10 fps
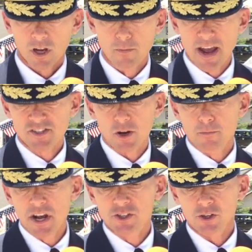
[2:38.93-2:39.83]
Command
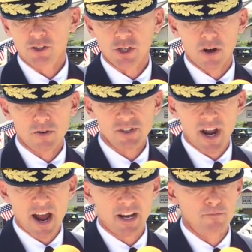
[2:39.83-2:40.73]
Sergeant Major Jones
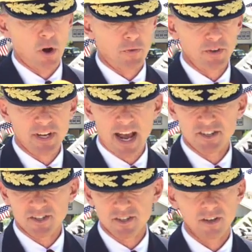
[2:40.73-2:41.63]
and I can both
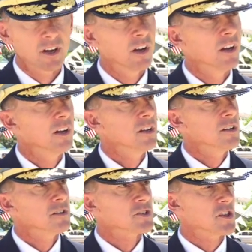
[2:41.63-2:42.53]
attest
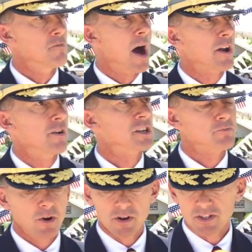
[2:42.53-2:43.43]
to the modern
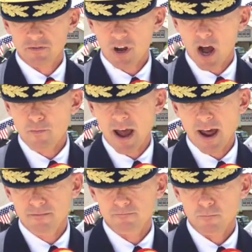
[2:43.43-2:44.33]
experience of
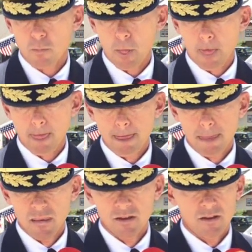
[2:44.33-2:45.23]
combat.
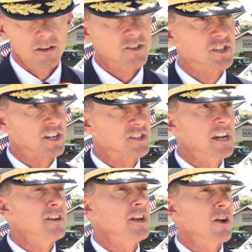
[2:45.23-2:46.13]

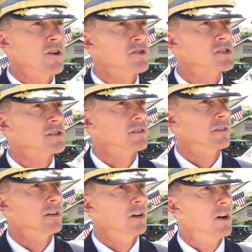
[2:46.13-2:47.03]
16 years
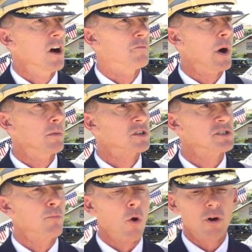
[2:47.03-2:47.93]
of public
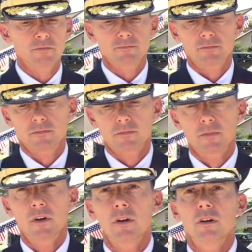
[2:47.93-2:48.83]
support,
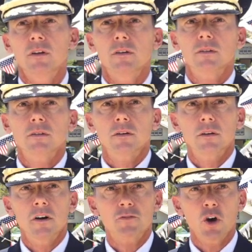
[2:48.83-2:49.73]

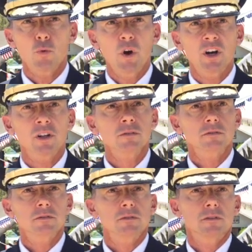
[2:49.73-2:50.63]
of goodwill,
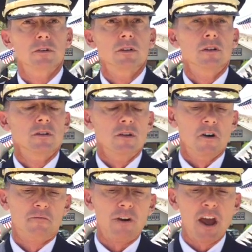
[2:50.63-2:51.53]

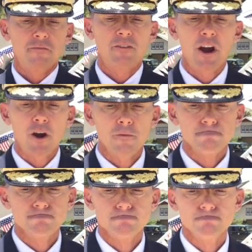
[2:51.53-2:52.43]
of fanfare.